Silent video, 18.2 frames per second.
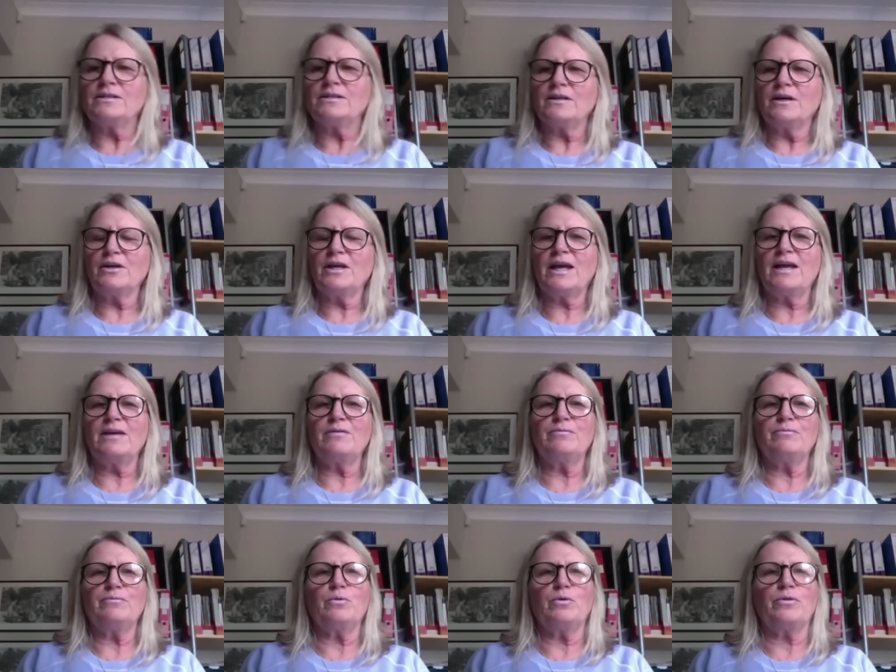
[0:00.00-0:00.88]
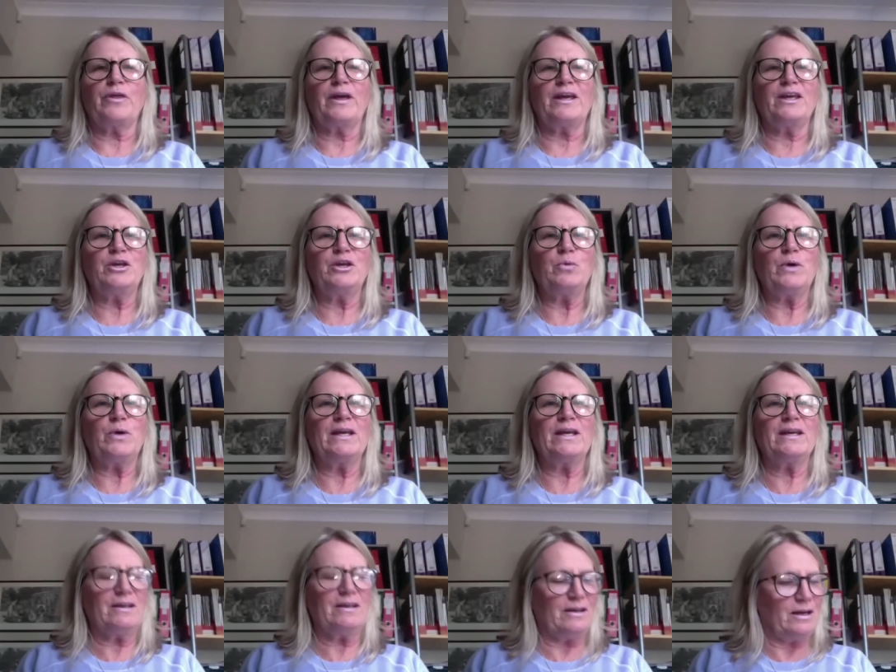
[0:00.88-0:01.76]
Okay. Well, thank you,
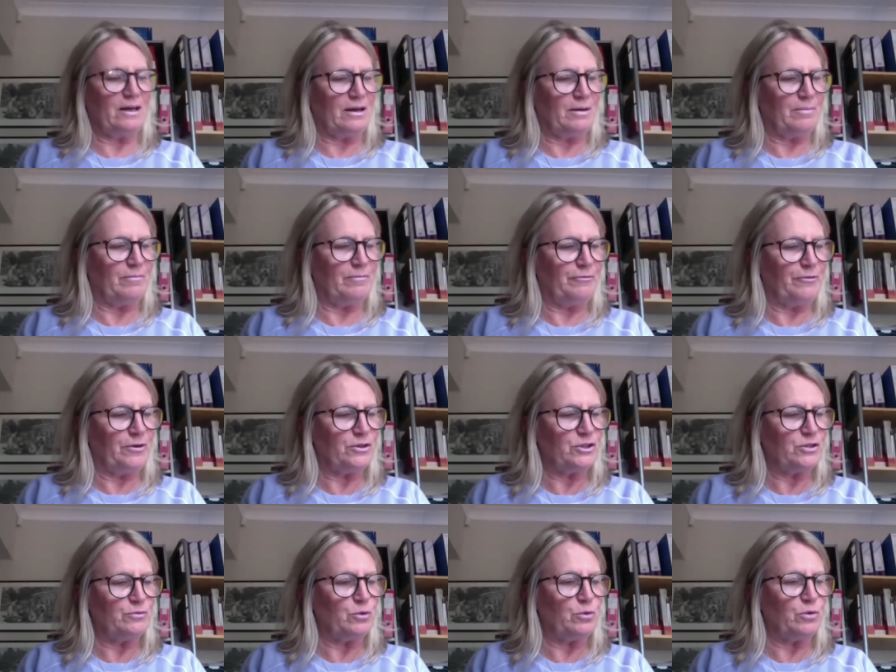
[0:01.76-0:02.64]
Wink. Um, first of all,